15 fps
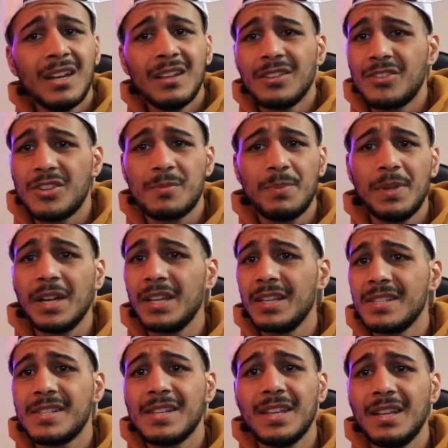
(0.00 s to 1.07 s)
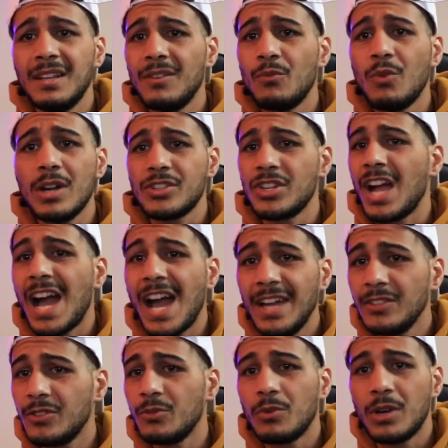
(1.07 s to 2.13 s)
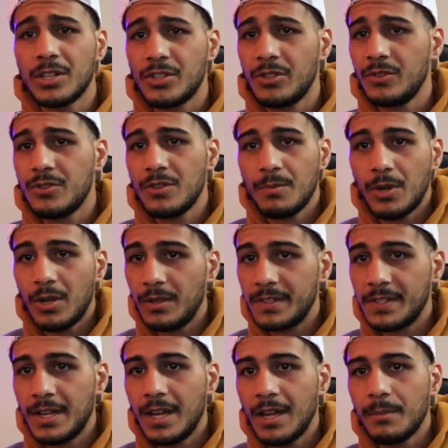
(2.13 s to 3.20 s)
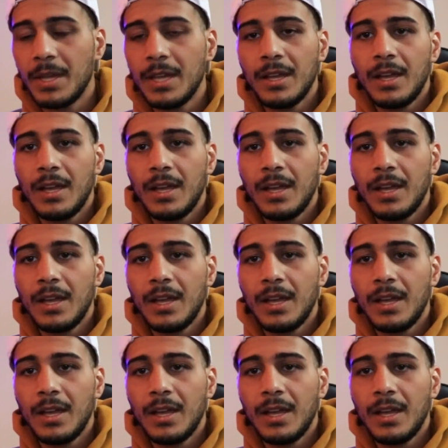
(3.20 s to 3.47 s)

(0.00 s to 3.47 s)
You just plug it in, sit in, and watch it. I do watch YouTube all the time.